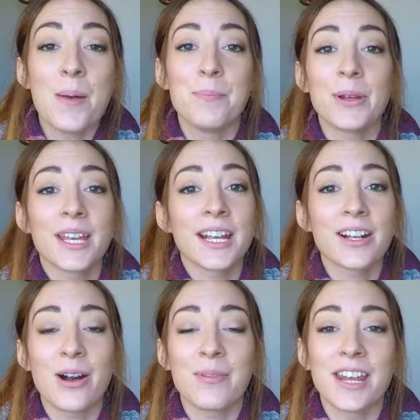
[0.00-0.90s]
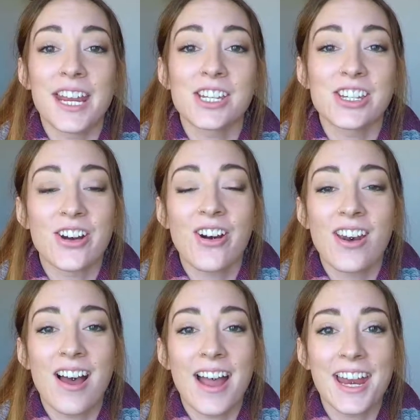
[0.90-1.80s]
Booking accommodation
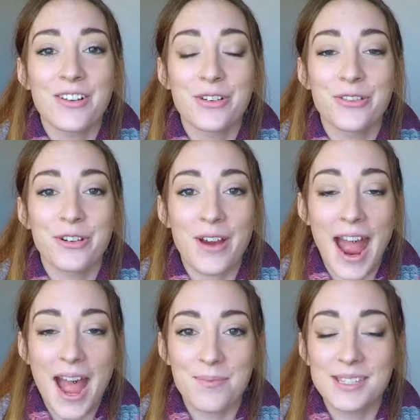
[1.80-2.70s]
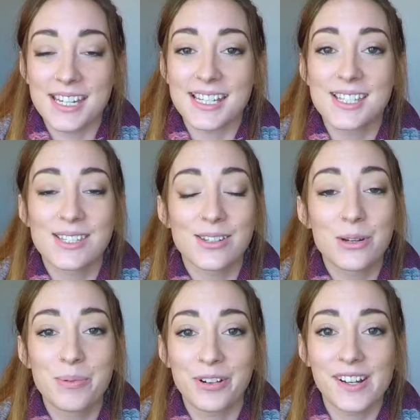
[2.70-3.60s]
online or through apps is
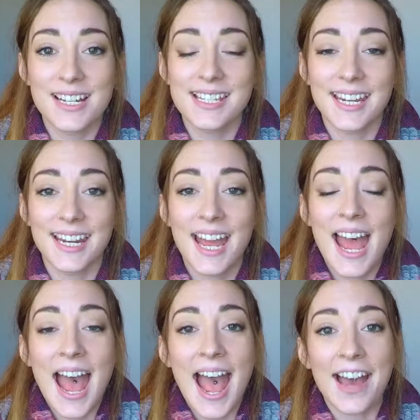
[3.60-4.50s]
super easy,